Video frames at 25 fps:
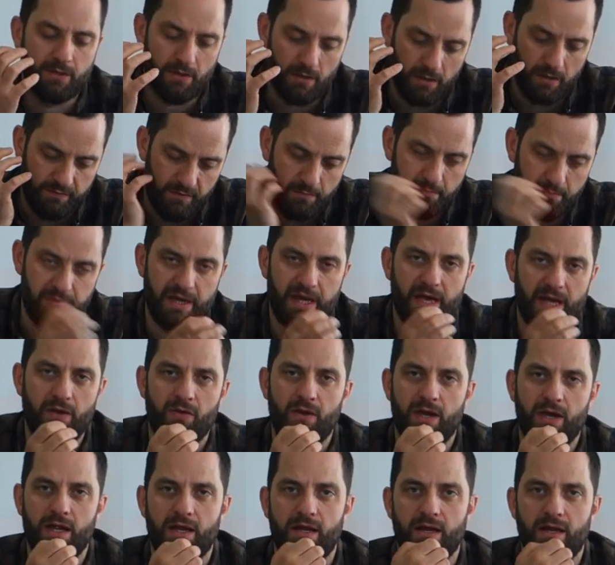
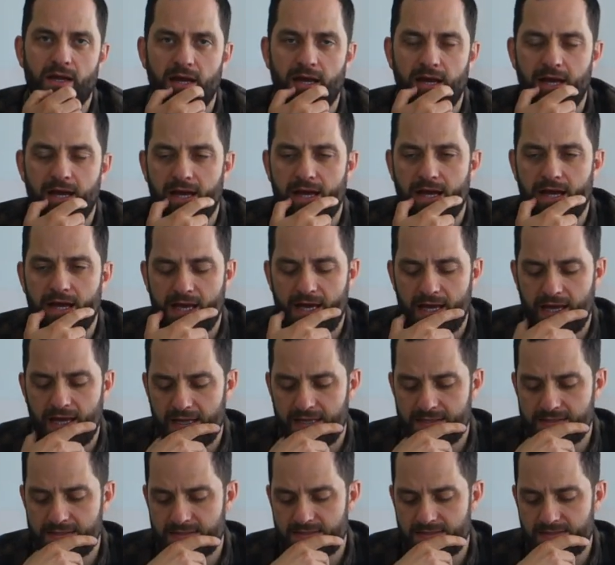overbearing, uh,
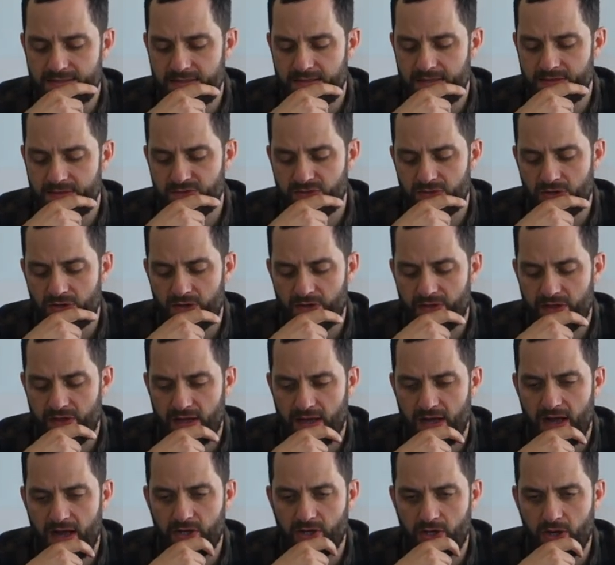and even though
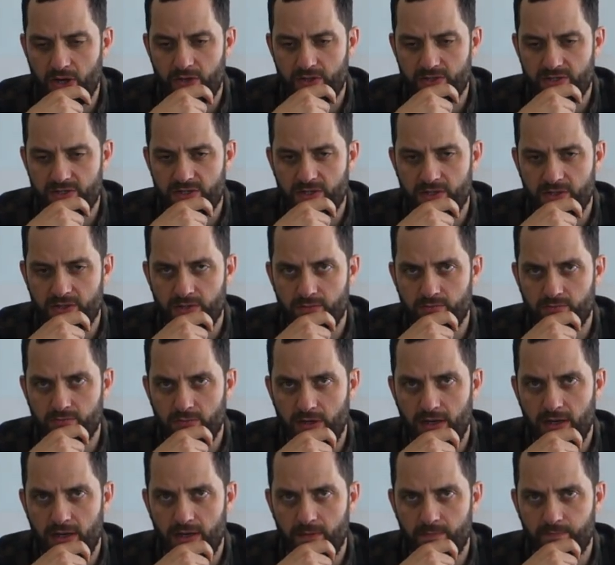they are going to
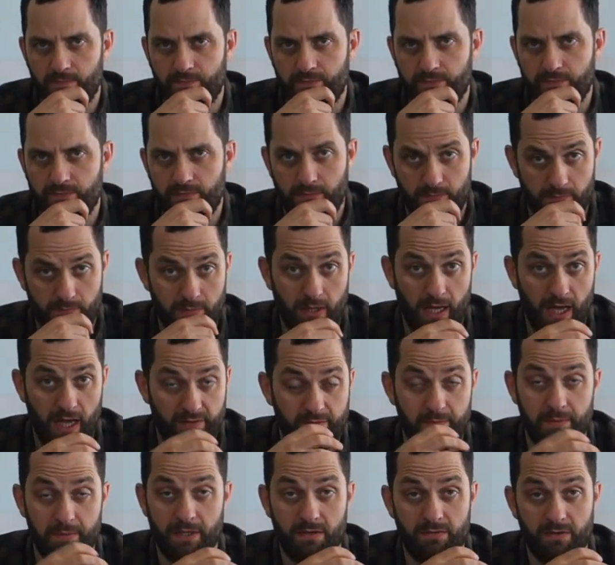um,
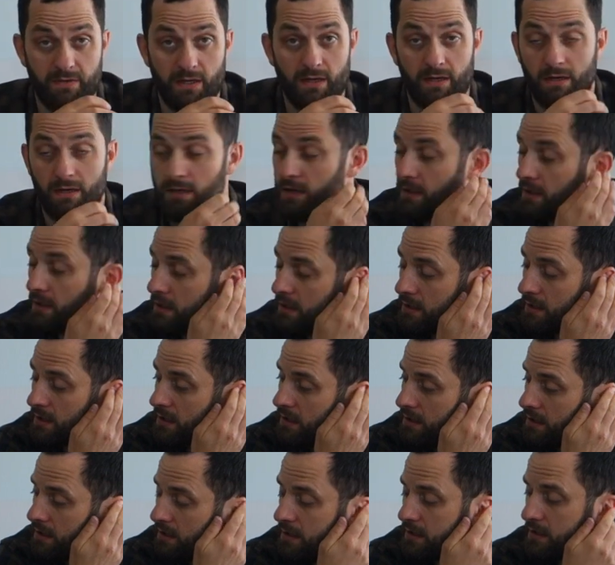have a bit of
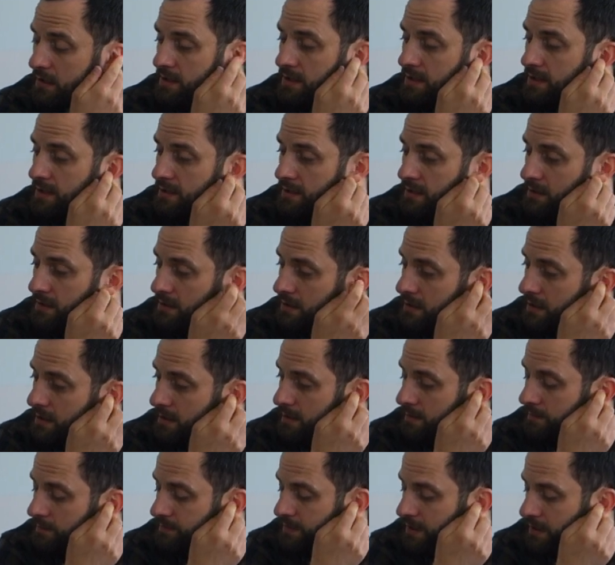a,
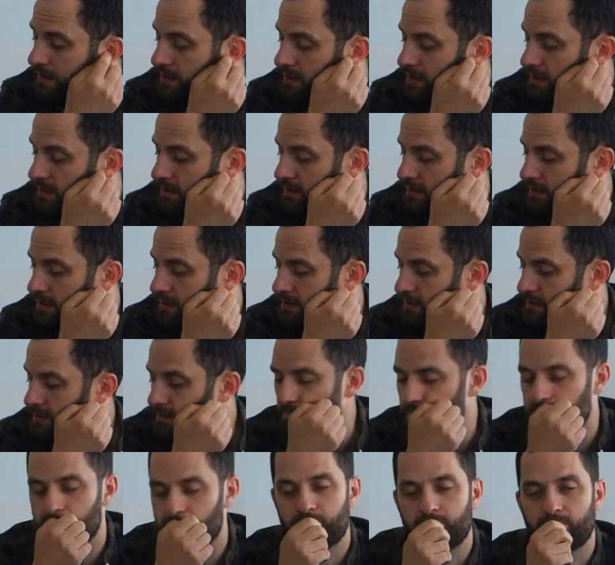a, a,
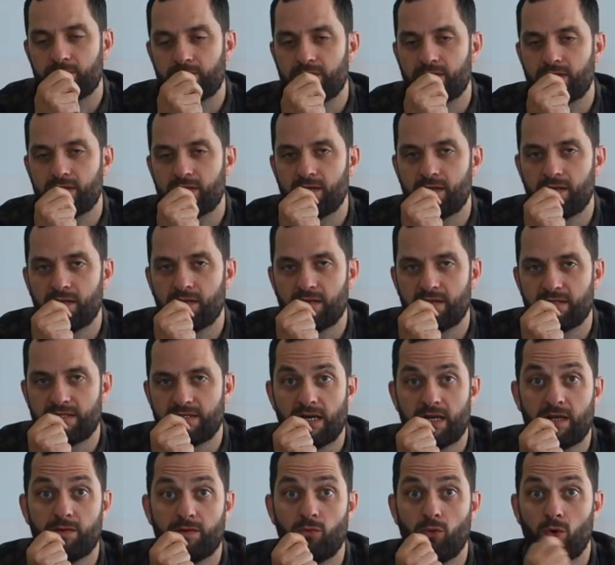a,
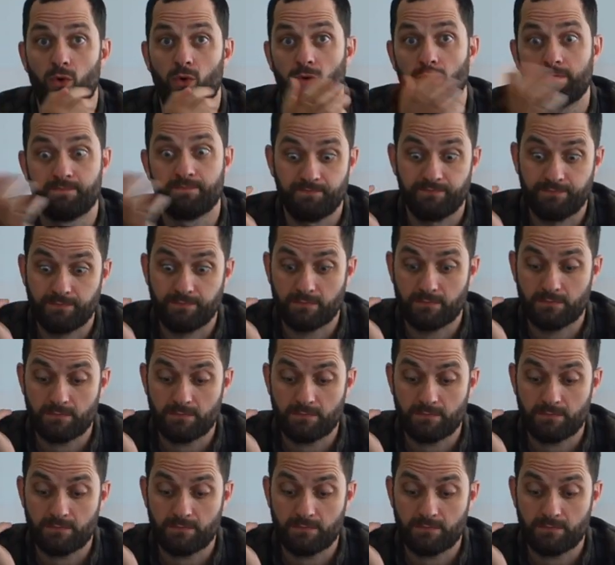tug of war